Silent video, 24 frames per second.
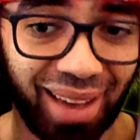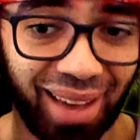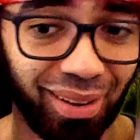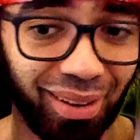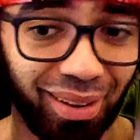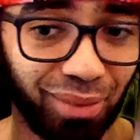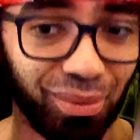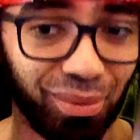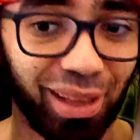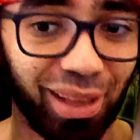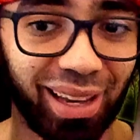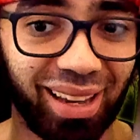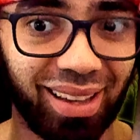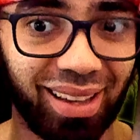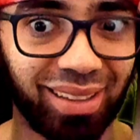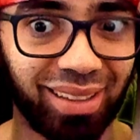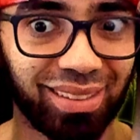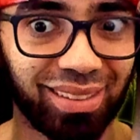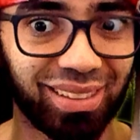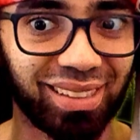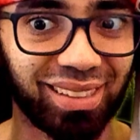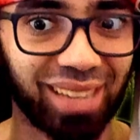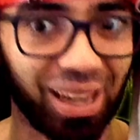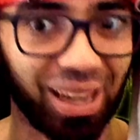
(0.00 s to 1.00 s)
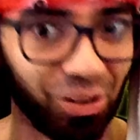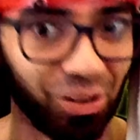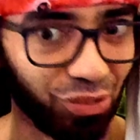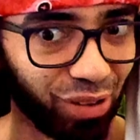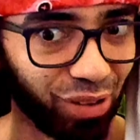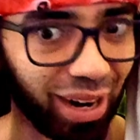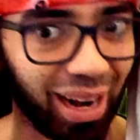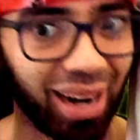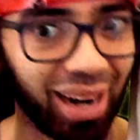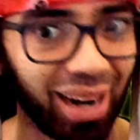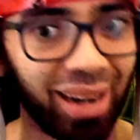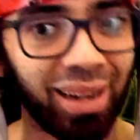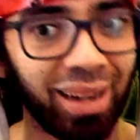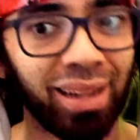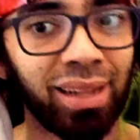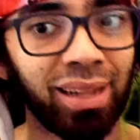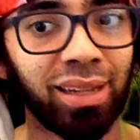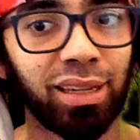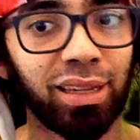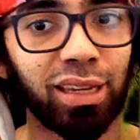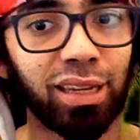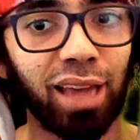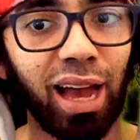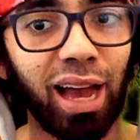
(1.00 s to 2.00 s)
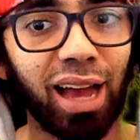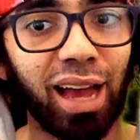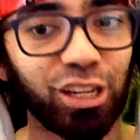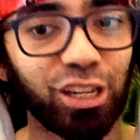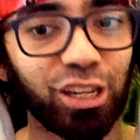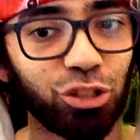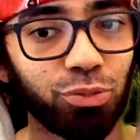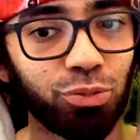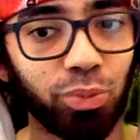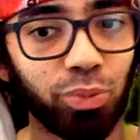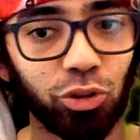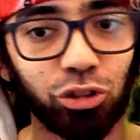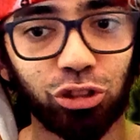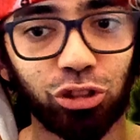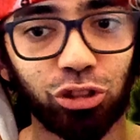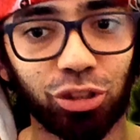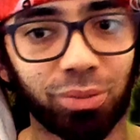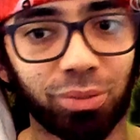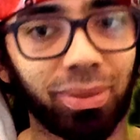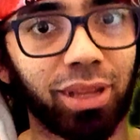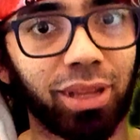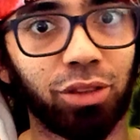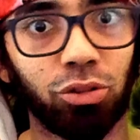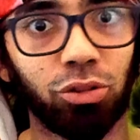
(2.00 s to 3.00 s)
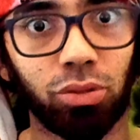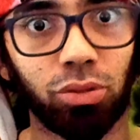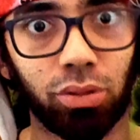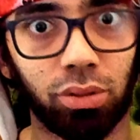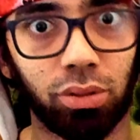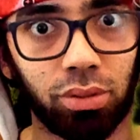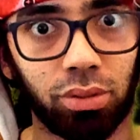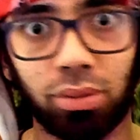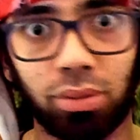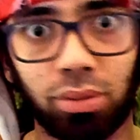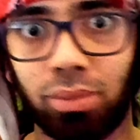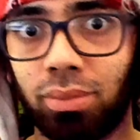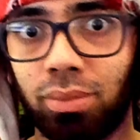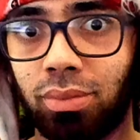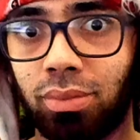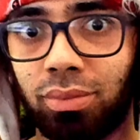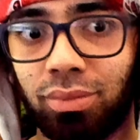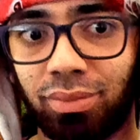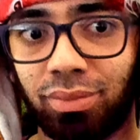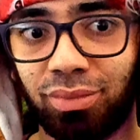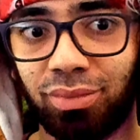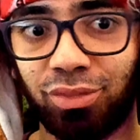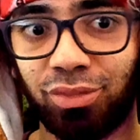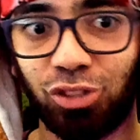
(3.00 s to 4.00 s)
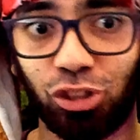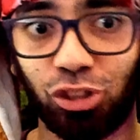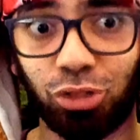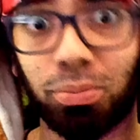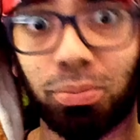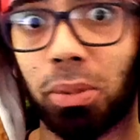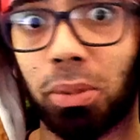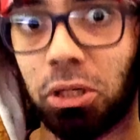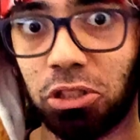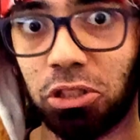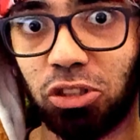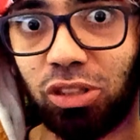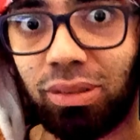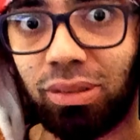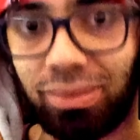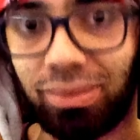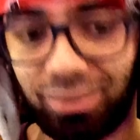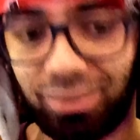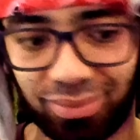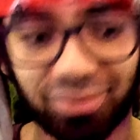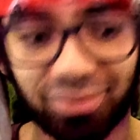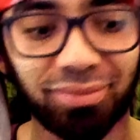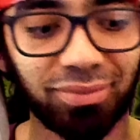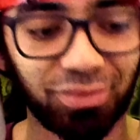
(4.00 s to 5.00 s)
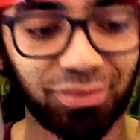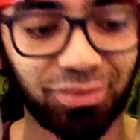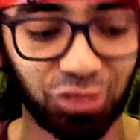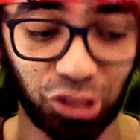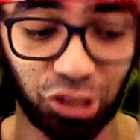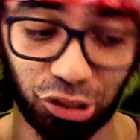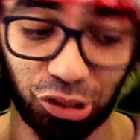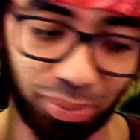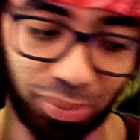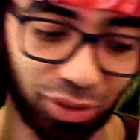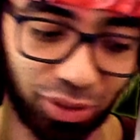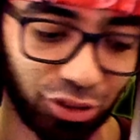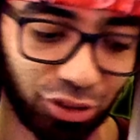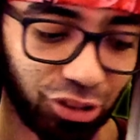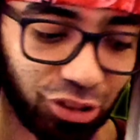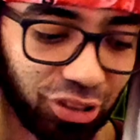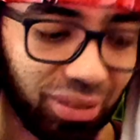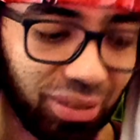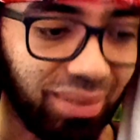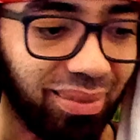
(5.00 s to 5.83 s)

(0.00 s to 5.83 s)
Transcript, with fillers: I'm like Sakura. Yeah, he's sponging, but dude, he's sponging. She's punching.